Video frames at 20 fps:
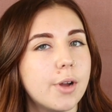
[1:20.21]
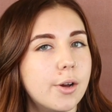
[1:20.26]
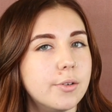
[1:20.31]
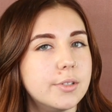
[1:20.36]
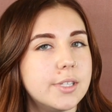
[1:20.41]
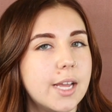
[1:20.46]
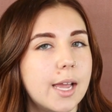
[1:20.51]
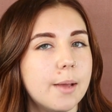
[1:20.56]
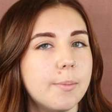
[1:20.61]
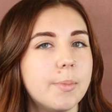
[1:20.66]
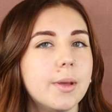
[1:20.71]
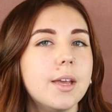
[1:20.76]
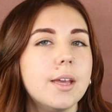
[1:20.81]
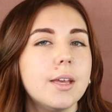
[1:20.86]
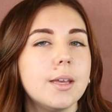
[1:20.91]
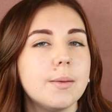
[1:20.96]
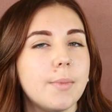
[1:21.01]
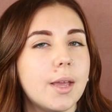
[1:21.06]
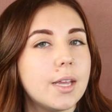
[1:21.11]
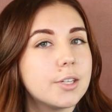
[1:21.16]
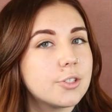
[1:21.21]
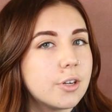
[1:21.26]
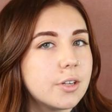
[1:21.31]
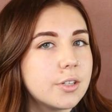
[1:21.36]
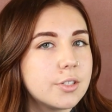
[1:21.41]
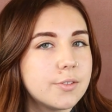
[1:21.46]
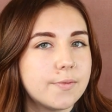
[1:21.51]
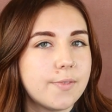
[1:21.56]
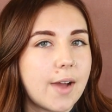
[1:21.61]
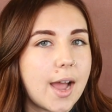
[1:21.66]
pro tip, make sure to
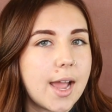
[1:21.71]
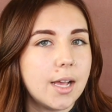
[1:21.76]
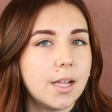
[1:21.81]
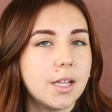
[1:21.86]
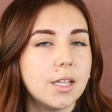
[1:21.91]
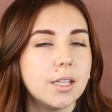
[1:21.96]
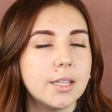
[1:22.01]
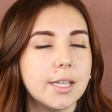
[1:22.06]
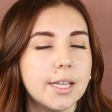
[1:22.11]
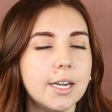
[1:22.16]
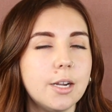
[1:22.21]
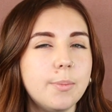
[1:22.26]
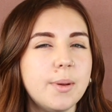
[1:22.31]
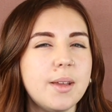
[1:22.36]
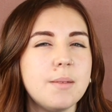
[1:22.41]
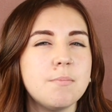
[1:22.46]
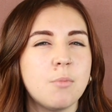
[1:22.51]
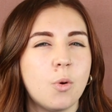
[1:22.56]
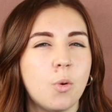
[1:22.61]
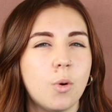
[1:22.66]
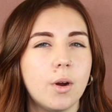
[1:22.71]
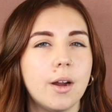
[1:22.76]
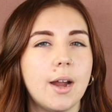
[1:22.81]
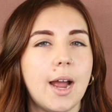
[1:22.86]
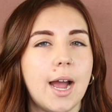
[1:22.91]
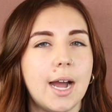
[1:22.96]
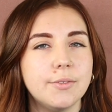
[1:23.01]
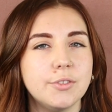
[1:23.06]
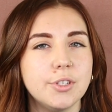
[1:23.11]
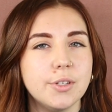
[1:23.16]
file a little bit more
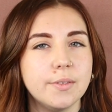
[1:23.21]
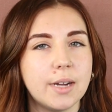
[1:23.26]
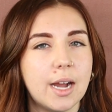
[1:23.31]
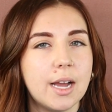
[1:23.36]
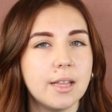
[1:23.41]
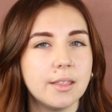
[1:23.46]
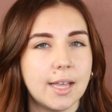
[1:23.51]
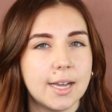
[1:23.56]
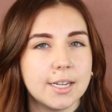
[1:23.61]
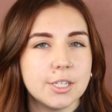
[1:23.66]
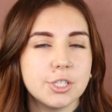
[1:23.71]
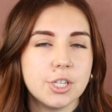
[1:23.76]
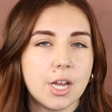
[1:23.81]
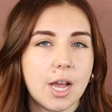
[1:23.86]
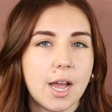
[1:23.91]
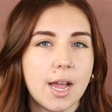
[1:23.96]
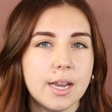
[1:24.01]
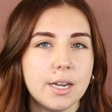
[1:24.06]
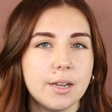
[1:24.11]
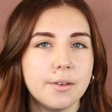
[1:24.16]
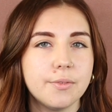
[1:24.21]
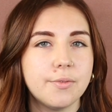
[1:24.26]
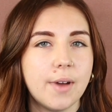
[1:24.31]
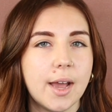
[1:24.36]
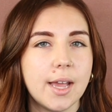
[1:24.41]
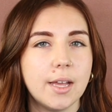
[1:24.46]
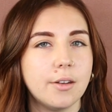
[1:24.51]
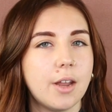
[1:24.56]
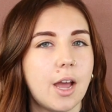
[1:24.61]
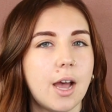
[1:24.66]
after you've gotten that shine
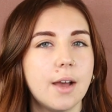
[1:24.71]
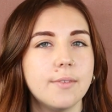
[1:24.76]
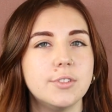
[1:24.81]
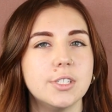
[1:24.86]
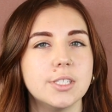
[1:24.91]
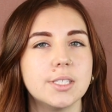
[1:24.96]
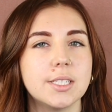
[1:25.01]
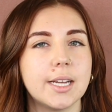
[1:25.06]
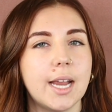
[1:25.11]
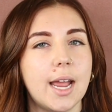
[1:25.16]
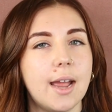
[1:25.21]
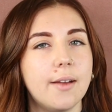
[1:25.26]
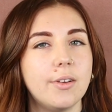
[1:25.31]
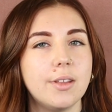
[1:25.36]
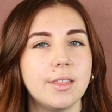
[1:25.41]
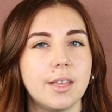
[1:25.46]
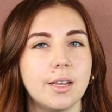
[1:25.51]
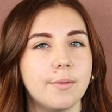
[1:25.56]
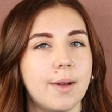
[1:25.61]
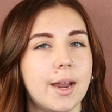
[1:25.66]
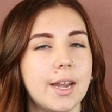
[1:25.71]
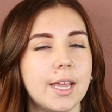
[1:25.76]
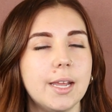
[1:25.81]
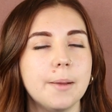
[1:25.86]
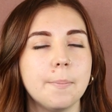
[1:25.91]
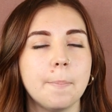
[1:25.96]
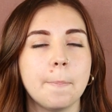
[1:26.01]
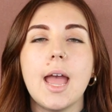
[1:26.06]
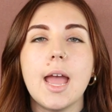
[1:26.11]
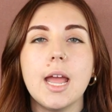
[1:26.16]
filed off just to get everything
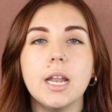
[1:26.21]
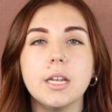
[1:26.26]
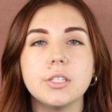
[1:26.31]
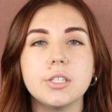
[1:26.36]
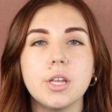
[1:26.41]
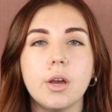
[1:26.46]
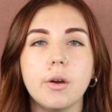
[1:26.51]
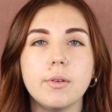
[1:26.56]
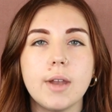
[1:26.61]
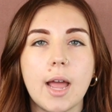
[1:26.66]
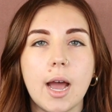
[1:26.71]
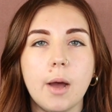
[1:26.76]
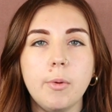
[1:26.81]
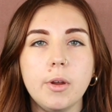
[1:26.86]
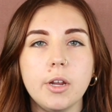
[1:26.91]
ready. And so now